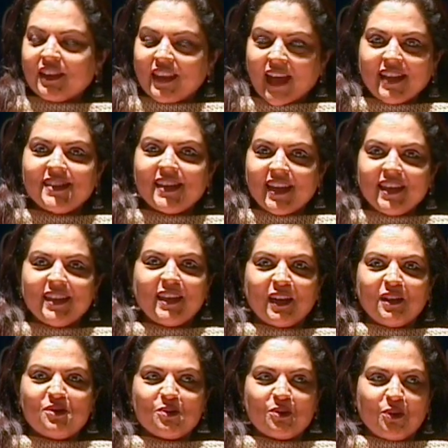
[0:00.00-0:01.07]
that's
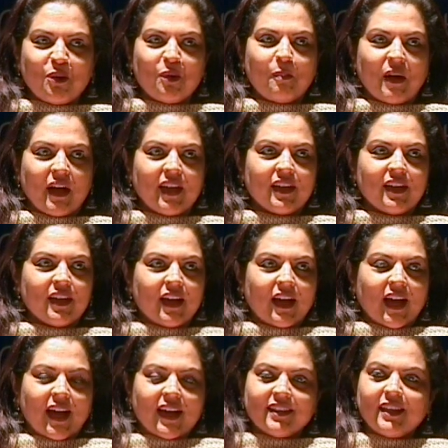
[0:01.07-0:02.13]
anything to go by,
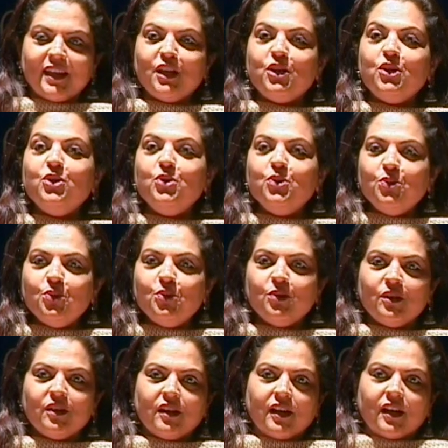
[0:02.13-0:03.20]
I think
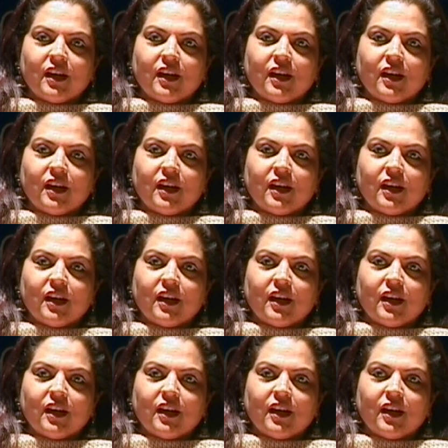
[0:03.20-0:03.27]
you